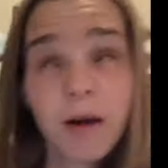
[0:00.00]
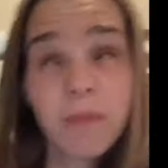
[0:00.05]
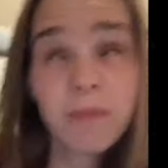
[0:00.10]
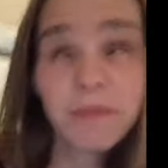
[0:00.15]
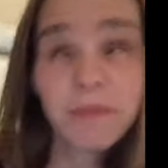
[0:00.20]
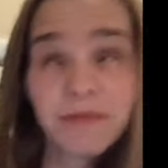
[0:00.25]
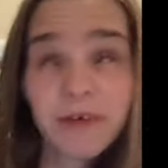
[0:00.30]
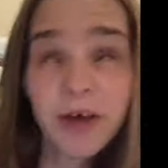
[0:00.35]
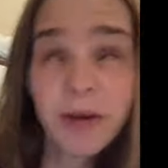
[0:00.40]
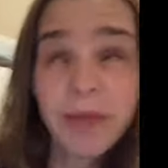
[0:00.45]

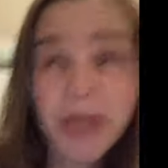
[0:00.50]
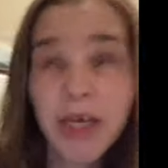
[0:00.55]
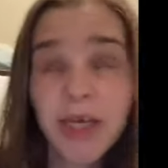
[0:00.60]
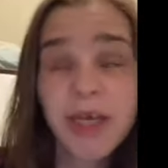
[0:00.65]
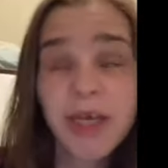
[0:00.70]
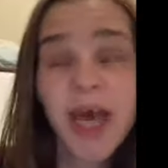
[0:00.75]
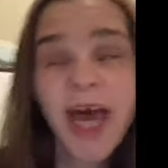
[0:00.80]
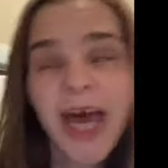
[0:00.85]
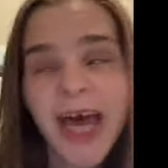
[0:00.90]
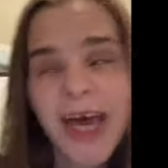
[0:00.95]

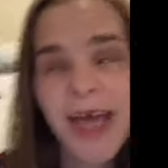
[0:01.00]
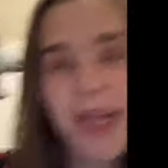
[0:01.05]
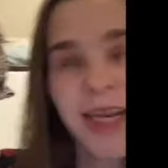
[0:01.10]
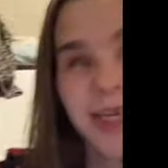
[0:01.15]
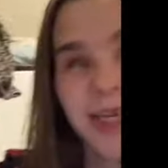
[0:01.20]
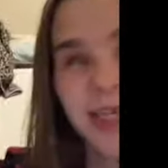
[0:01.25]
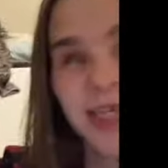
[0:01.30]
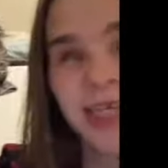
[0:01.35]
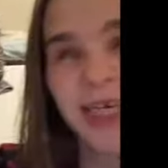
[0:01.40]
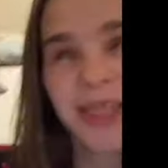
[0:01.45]
filming,
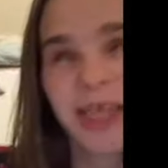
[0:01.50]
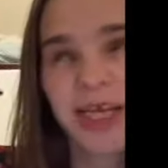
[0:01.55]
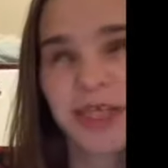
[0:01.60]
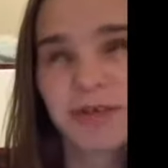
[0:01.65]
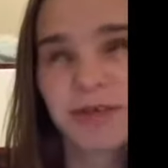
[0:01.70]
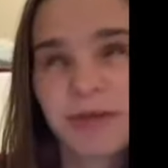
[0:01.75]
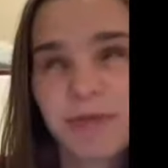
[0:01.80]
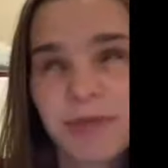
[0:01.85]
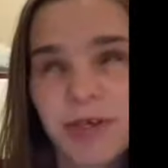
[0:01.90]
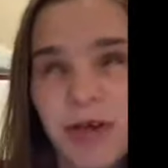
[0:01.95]
and that's
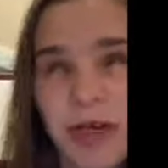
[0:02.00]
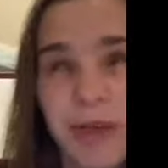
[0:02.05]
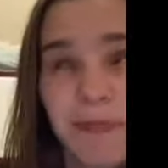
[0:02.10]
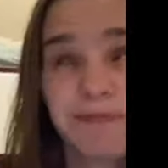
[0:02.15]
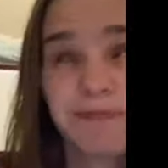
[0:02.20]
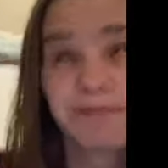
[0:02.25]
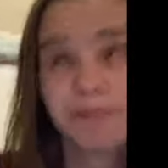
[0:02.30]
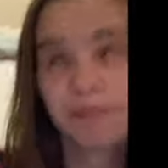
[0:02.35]
what I'm doing.